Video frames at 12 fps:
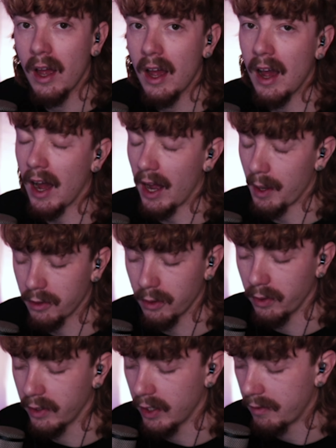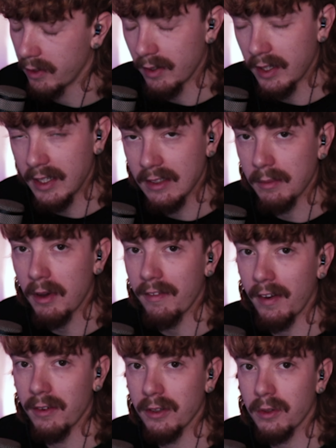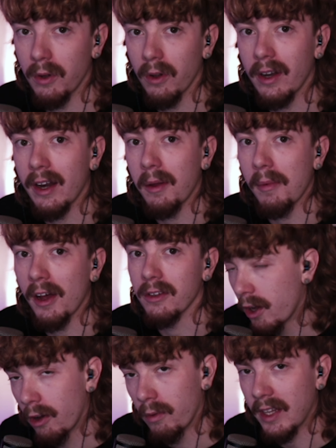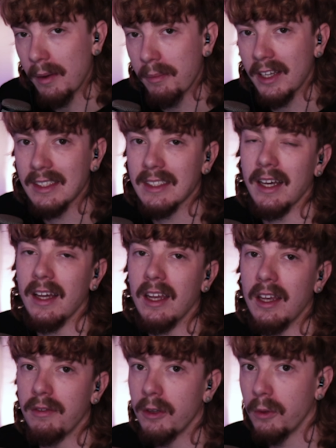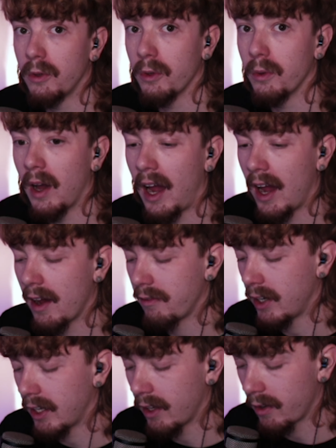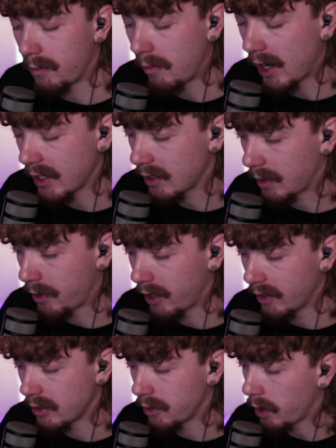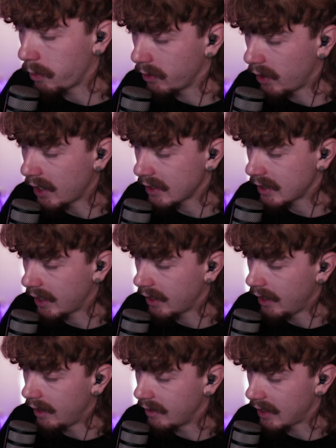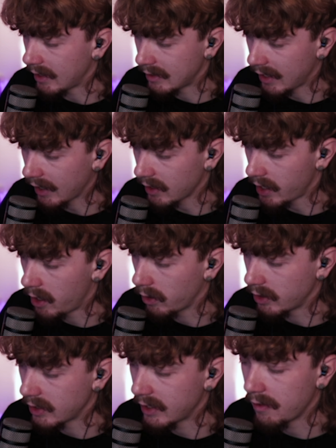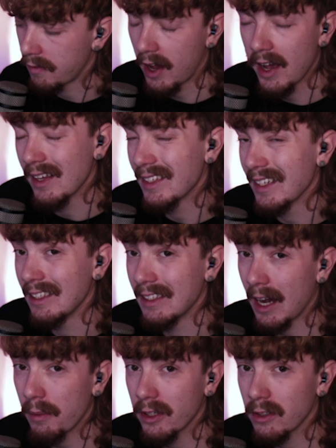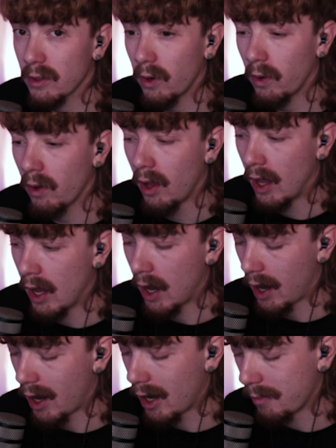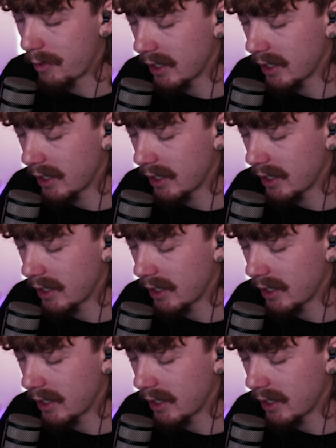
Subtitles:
I absolutely love it. Easily my favorite scroll on any mouse. With that being said, if you do have any other mice to compare this to, I will not say it is as tactile or stiff as a Zowie scroll, but it's